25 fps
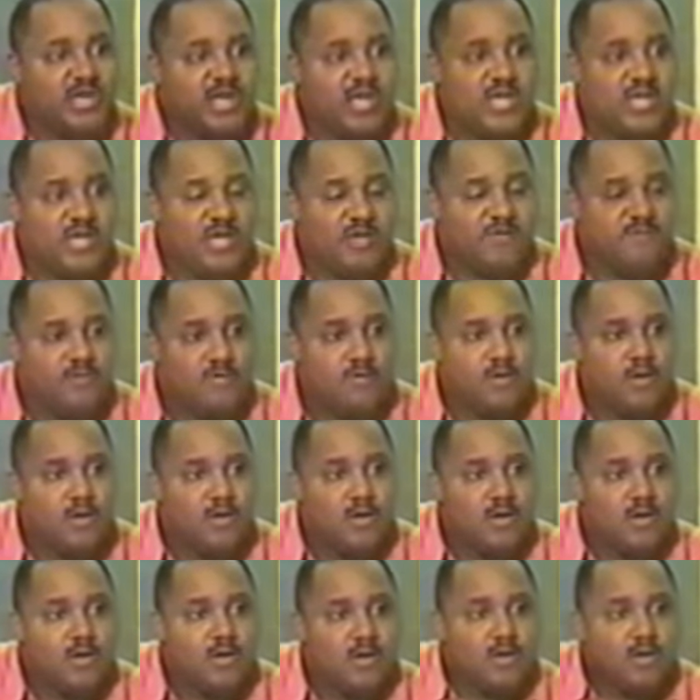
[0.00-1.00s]
a slave.
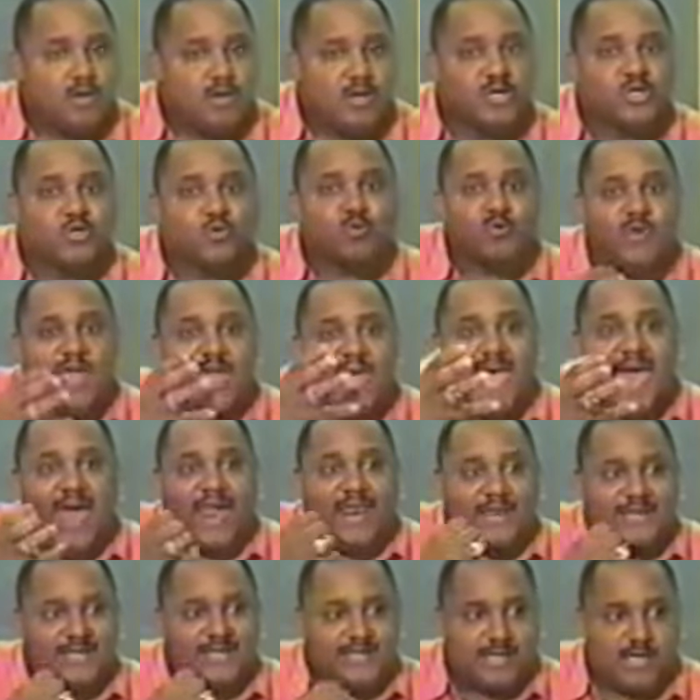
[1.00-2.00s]
It's
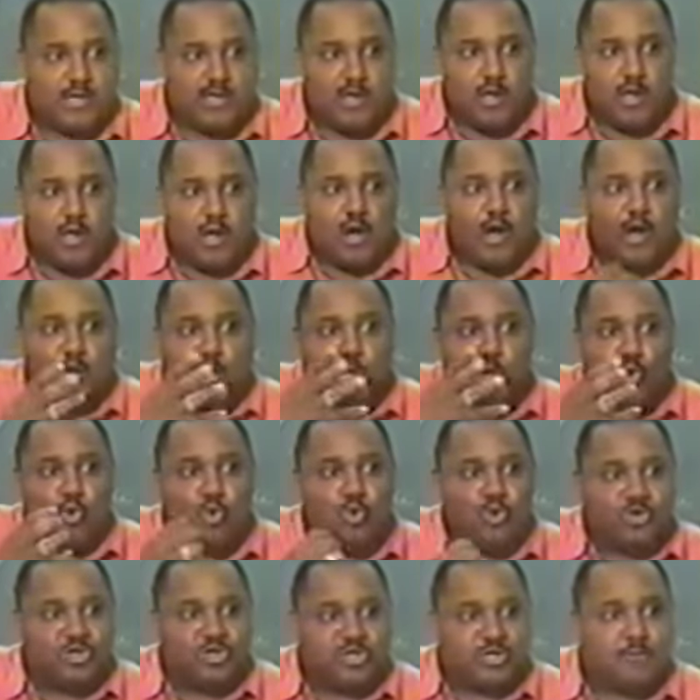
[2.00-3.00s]
reality
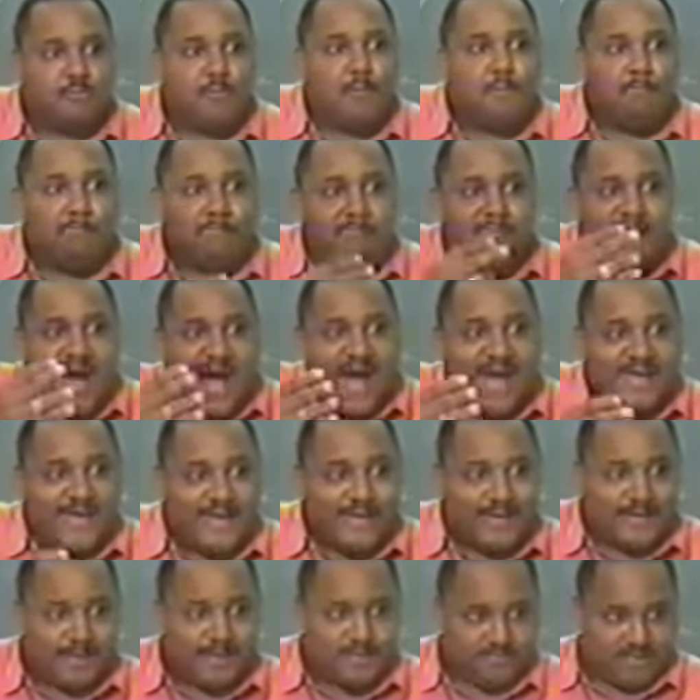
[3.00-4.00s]
illusion,
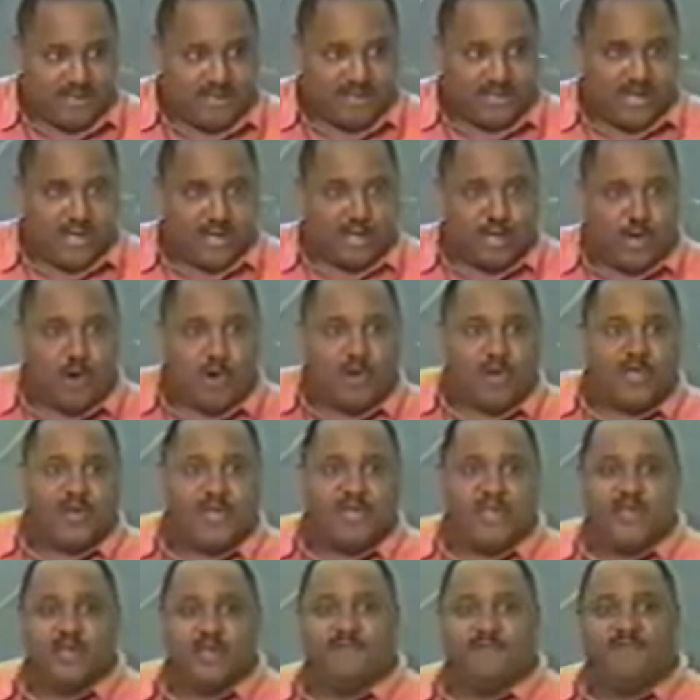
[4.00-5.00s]
Maya, that they call
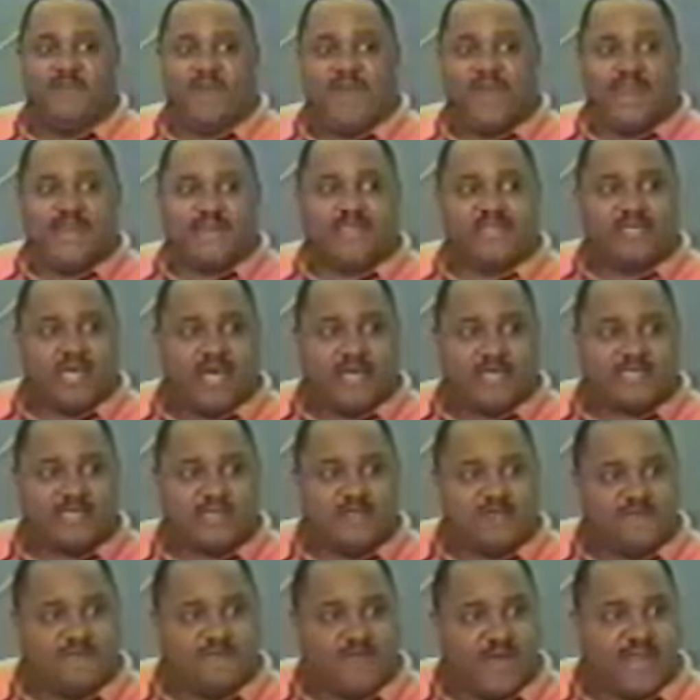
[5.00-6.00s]
it in the Vedic
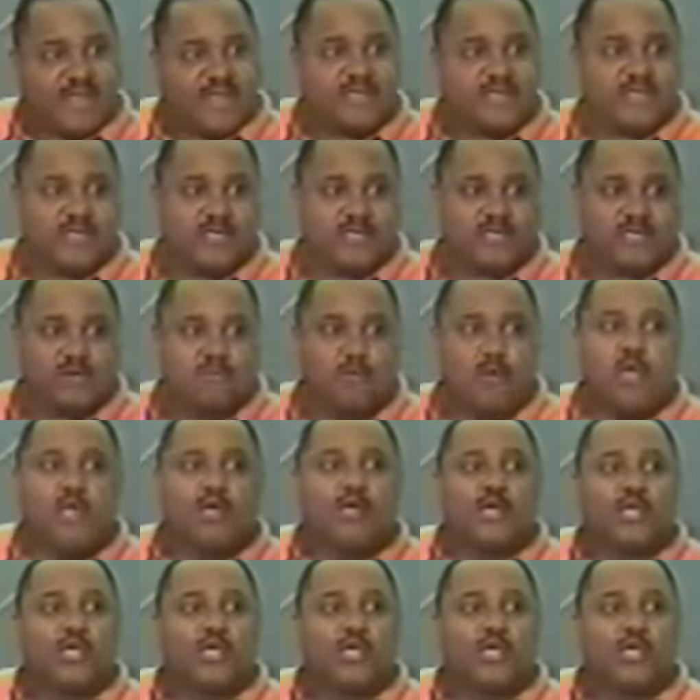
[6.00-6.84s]
text, and the Vedic system.